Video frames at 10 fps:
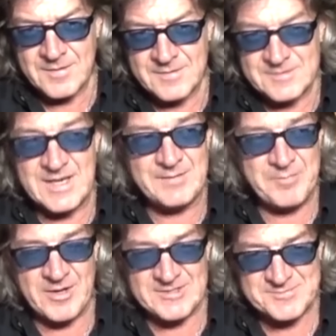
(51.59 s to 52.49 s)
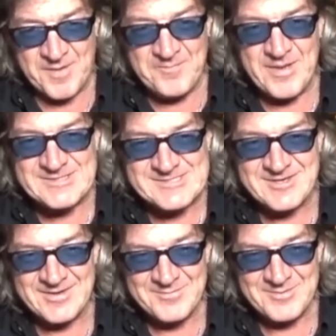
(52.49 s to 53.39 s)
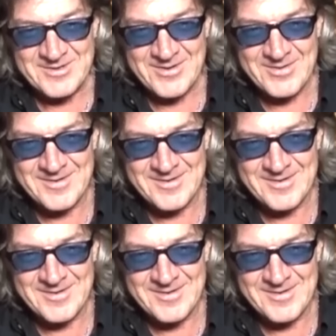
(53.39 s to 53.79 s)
nearly past my bedtime, you know.